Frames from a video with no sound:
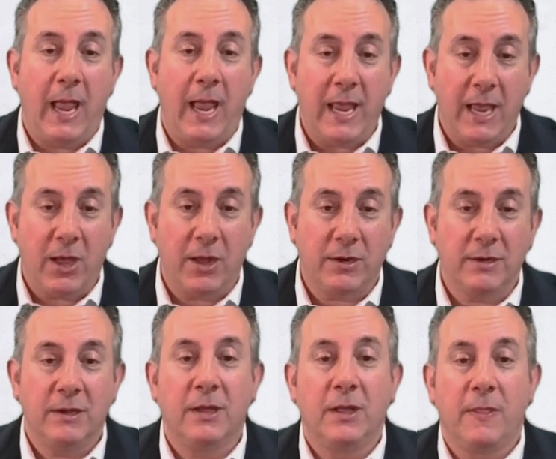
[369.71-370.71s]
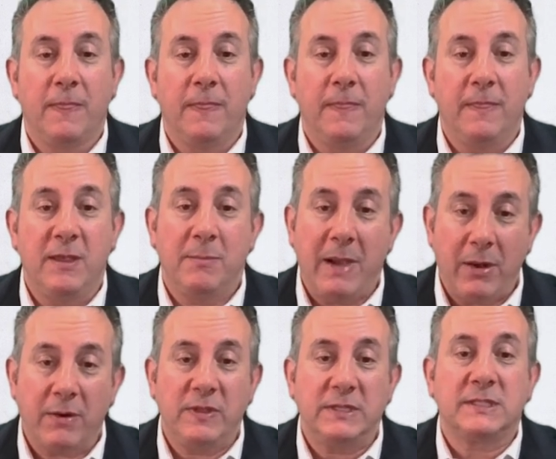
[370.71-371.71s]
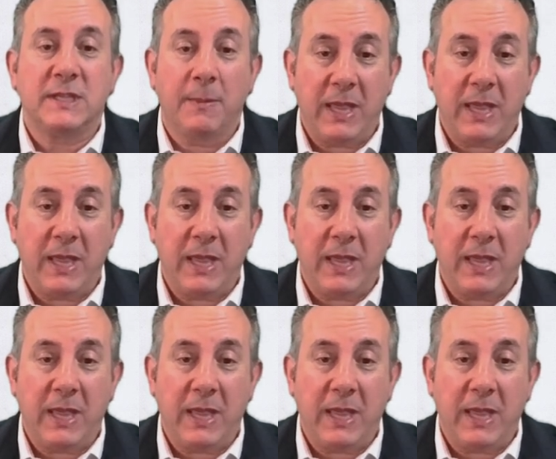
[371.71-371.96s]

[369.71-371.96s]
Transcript: and the amount of these sub